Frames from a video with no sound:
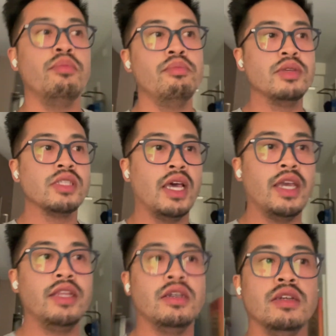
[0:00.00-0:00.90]

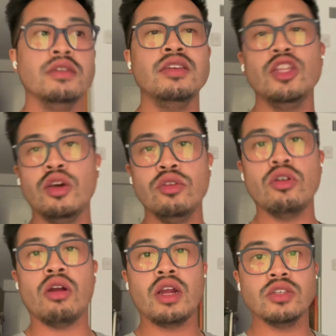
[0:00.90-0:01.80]
Beside, you know, you
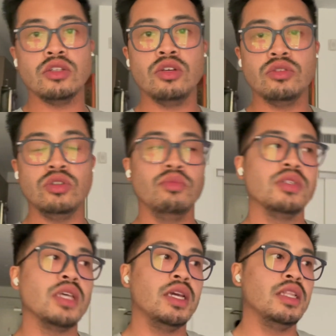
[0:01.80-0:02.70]
car guys I know too,
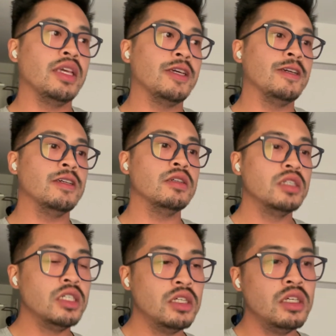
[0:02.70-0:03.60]
beside like a
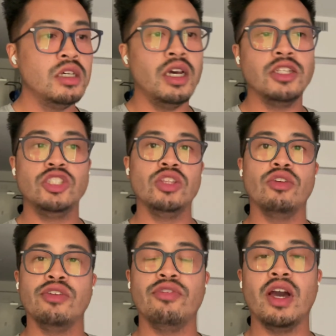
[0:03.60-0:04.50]

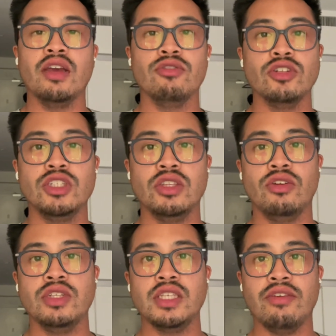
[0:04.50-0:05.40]
G35 or a
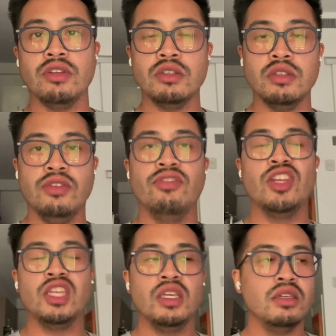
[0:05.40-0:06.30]
G37
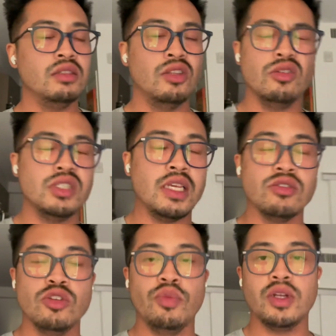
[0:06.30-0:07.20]
Infiniti, those sound
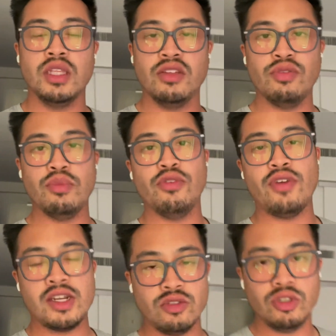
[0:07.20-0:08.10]
super clean from the
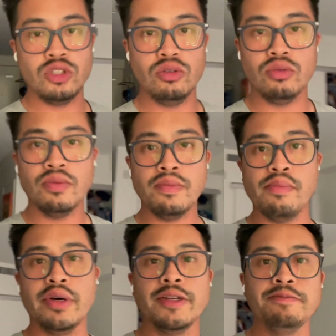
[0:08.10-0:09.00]
factory too.
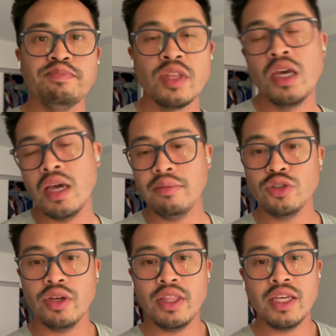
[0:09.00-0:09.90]
But I'm gonna
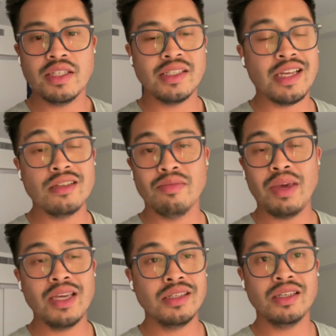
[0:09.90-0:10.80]
show you this. It sounds
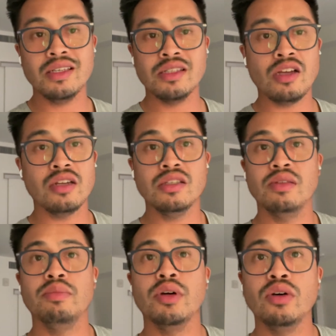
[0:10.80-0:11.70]
amazing. It's stock to the
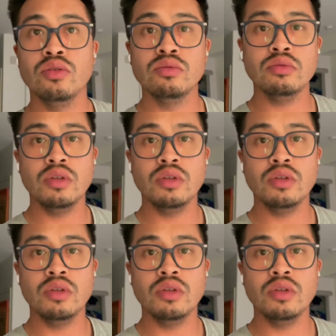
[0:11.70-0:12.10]
bone.